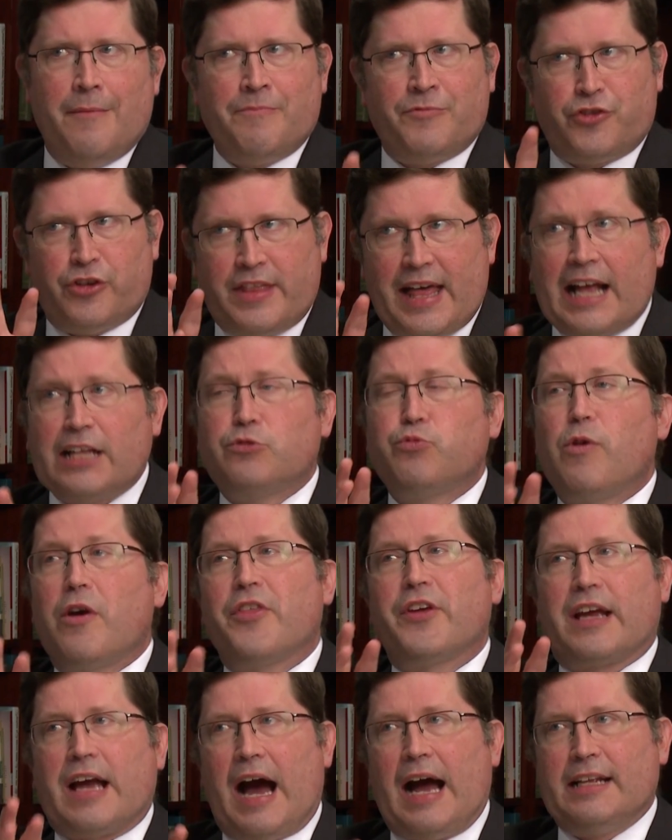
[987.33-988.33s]
So that's where
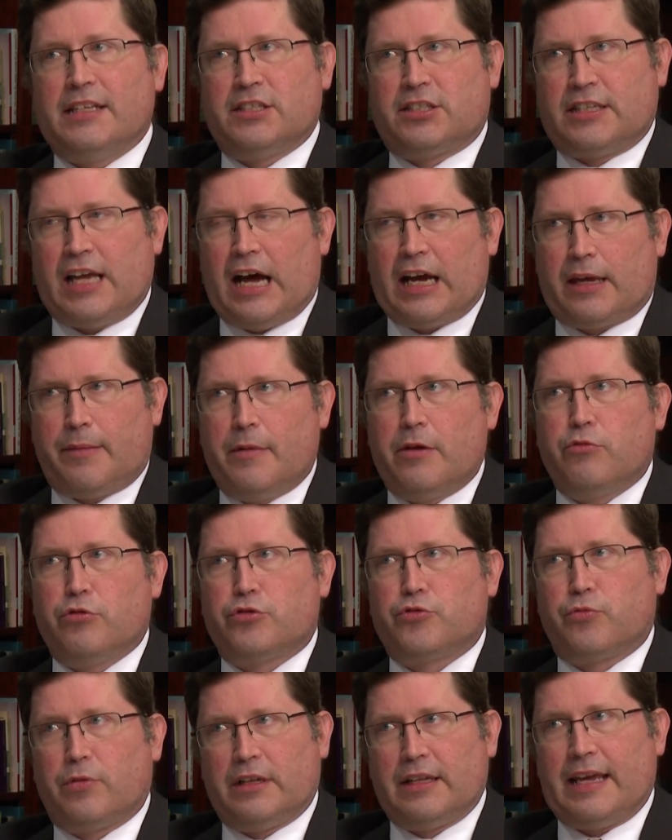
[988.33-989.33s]
the guidance document
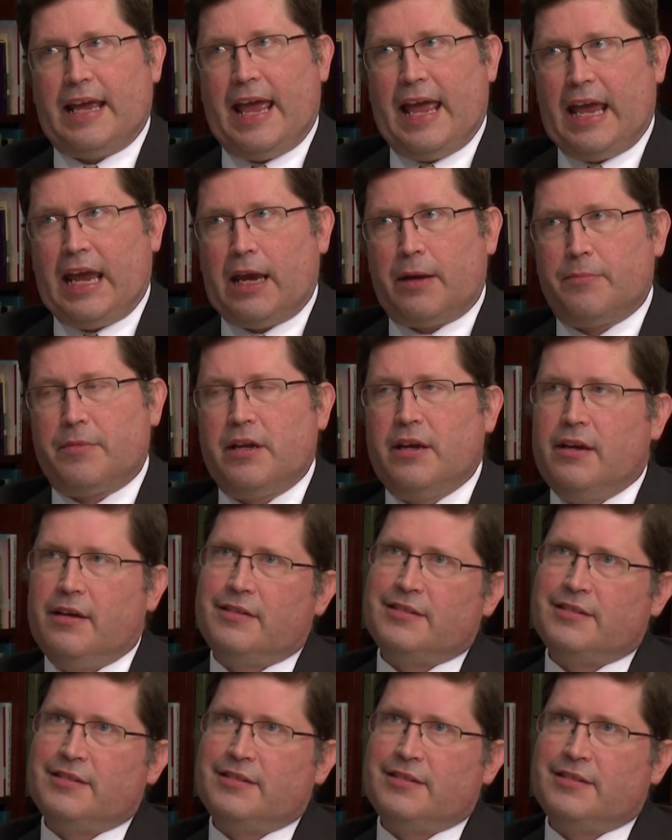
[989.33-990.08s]
was really aimed.